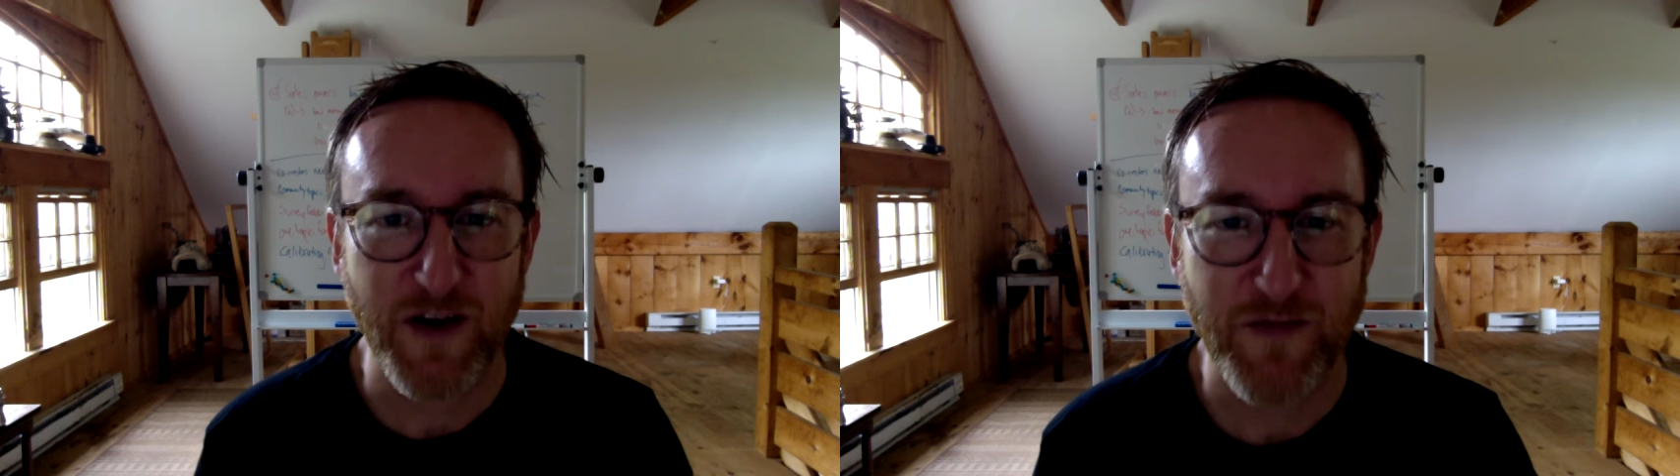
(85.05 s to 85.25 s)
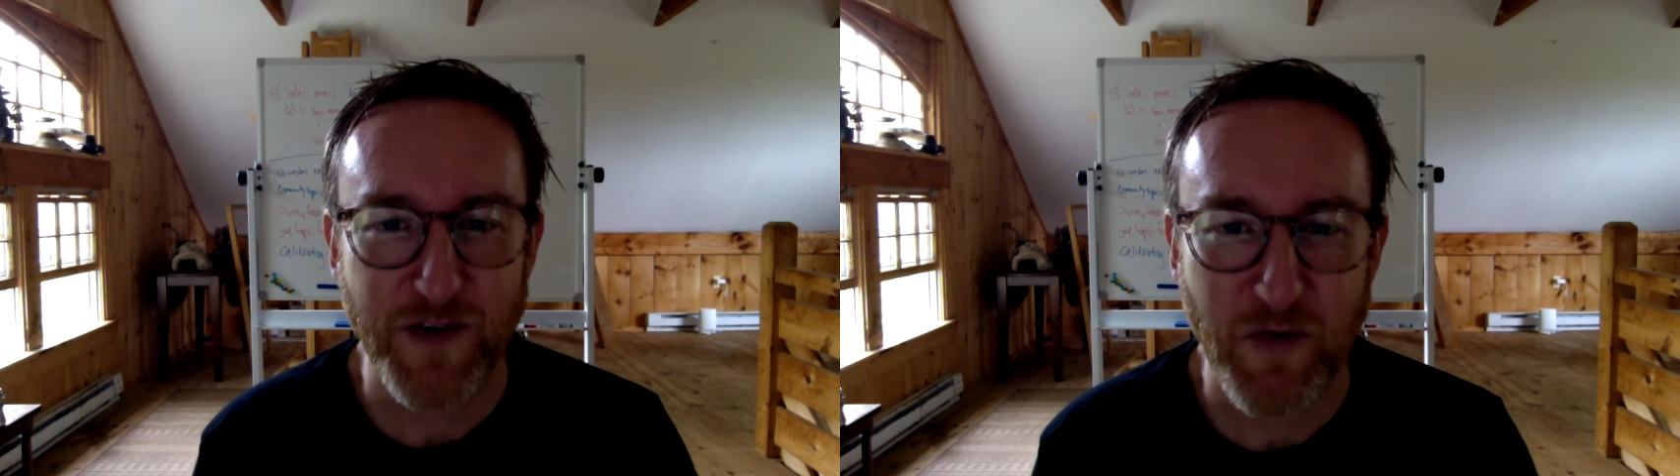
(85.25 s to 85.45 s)

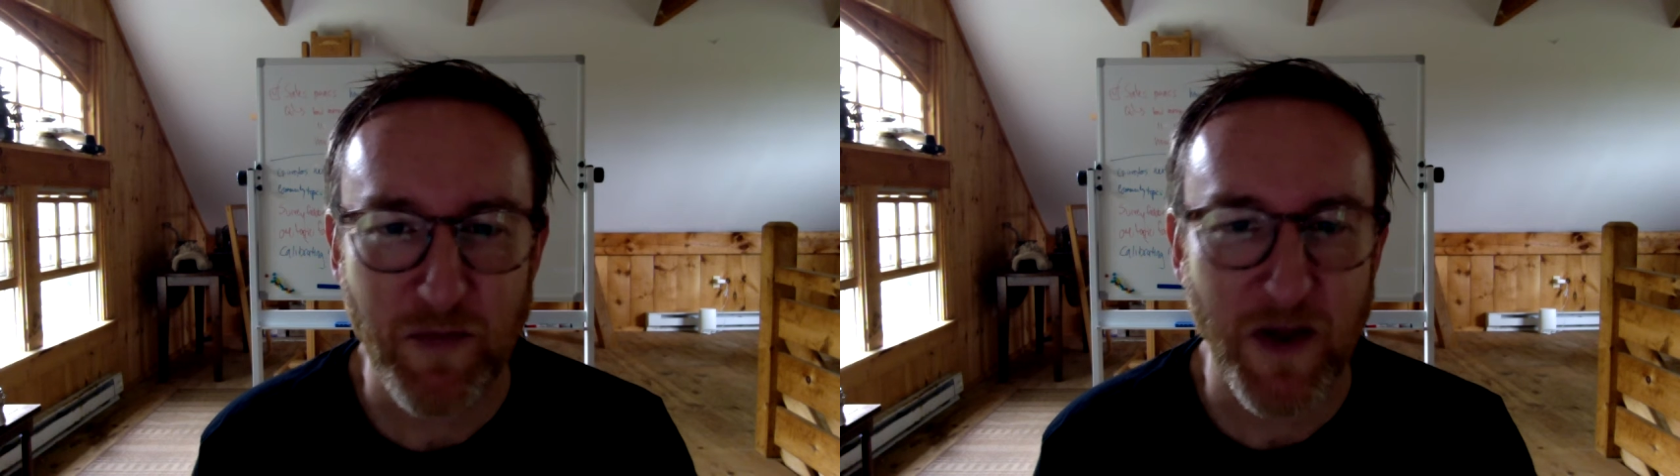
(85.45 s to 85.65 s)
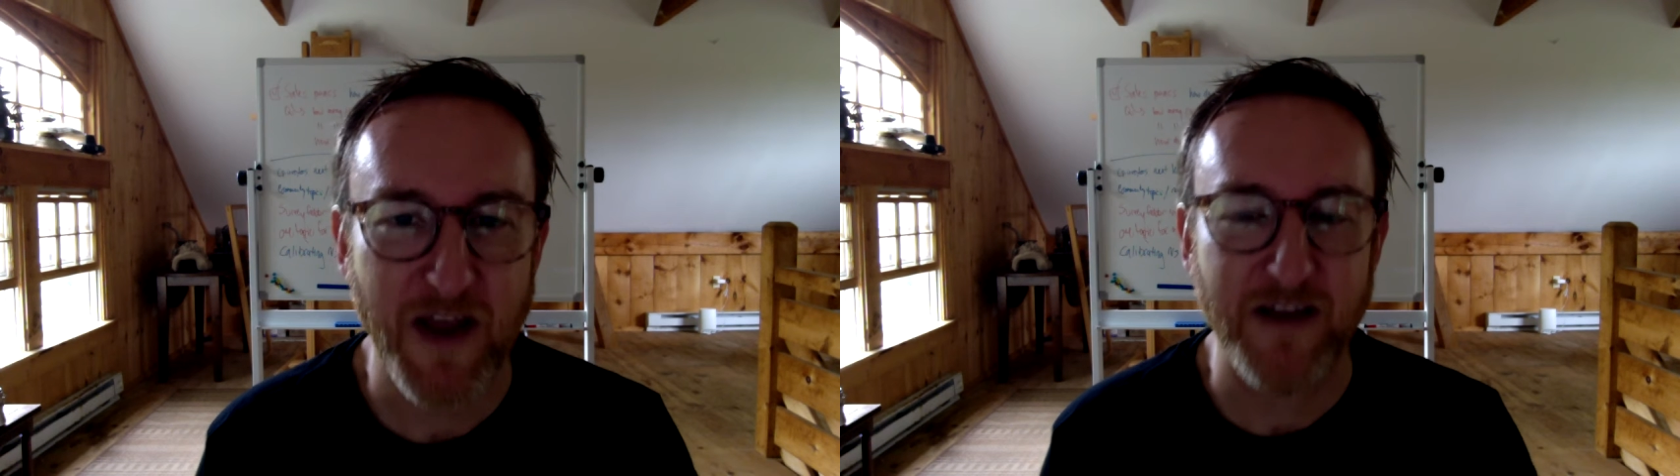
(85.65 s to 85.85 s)
Fedor
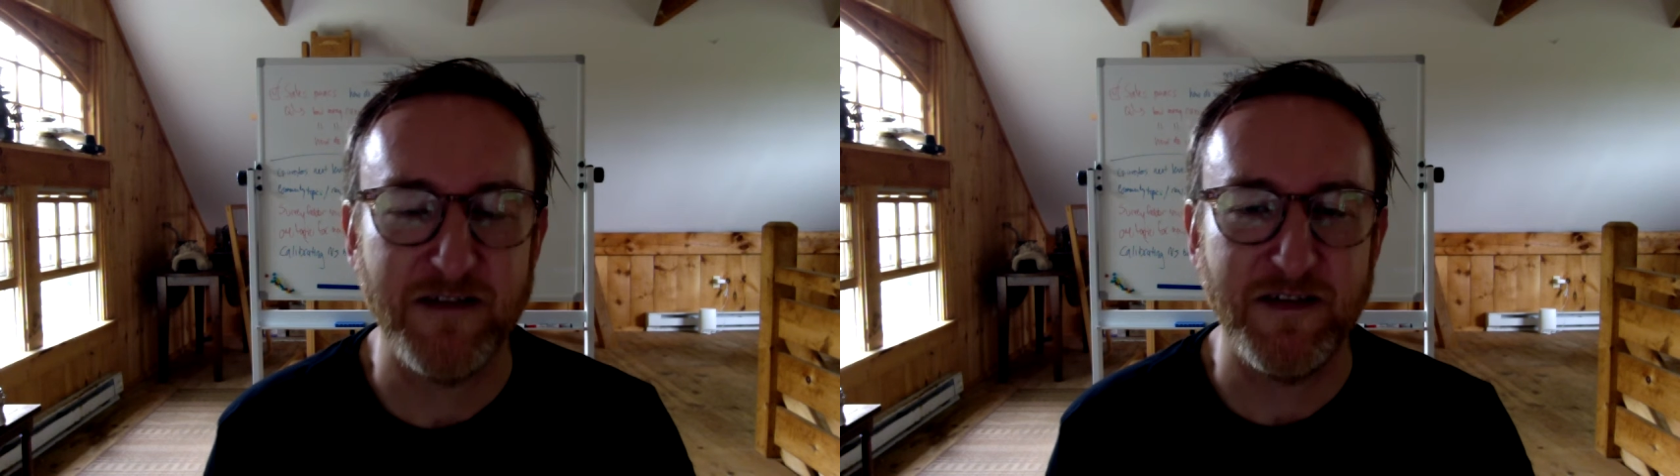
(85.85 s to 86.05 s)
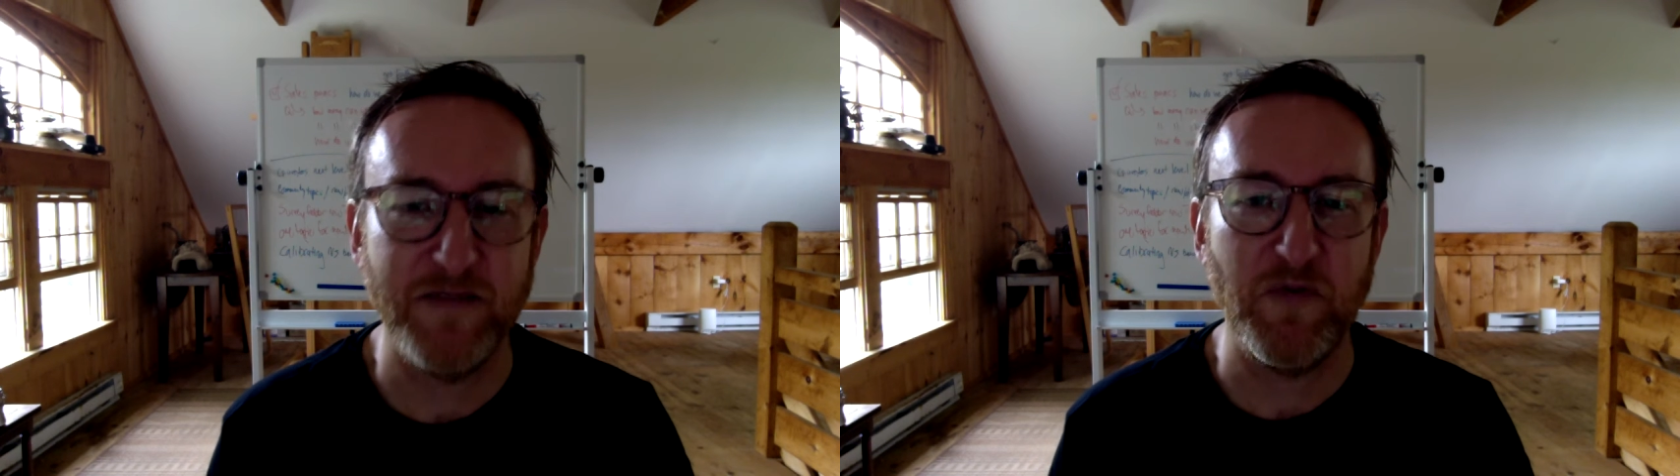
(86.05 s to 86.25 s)
Bank and
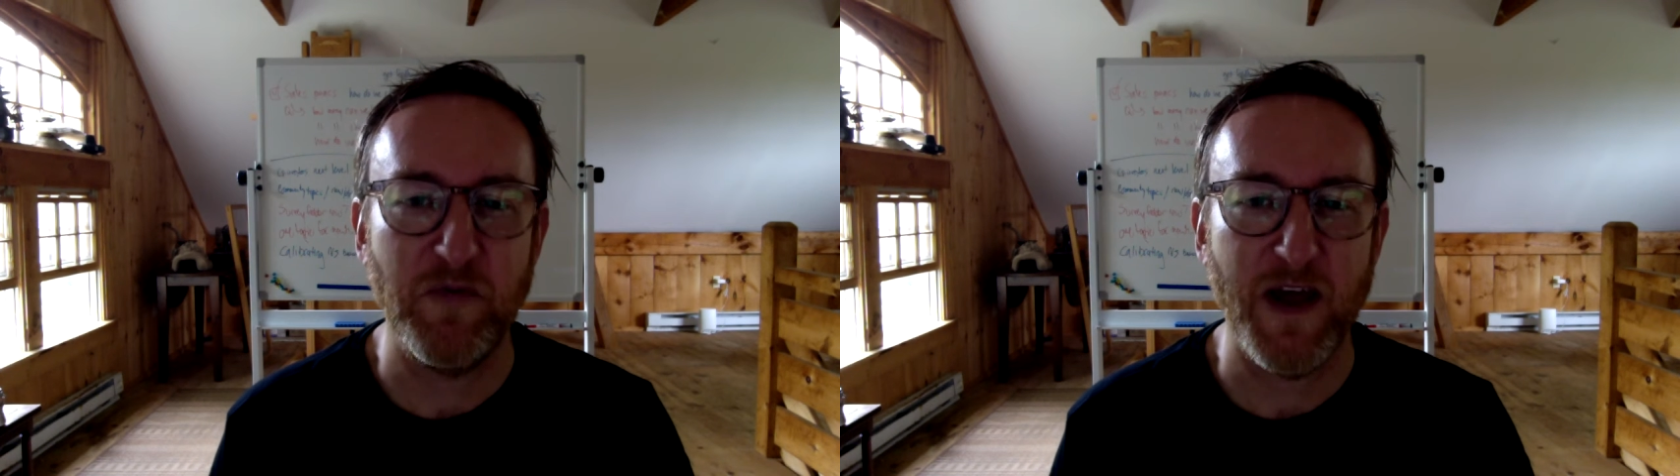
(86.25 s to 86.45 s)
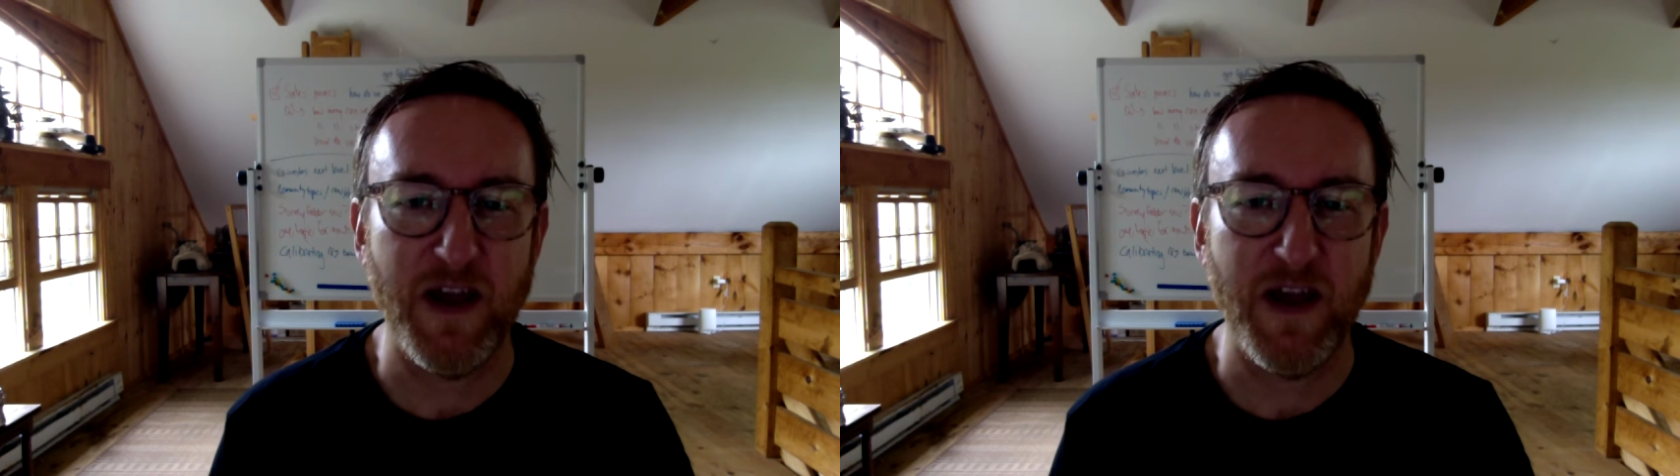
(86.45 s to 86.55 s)
Simple Bank,